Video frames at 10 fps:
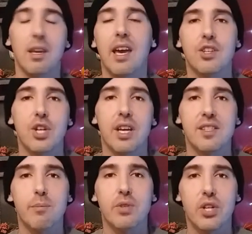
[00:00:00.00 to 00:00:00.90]
yeah, she had
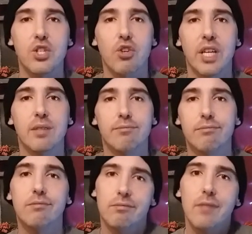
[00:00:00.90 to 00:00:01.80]
some surgery.
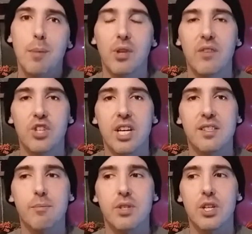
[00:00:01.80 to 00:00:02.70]
I believe she had
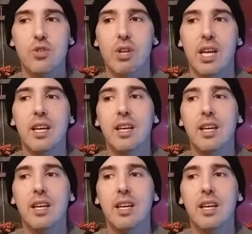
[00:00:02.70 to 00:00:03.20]
some surgery.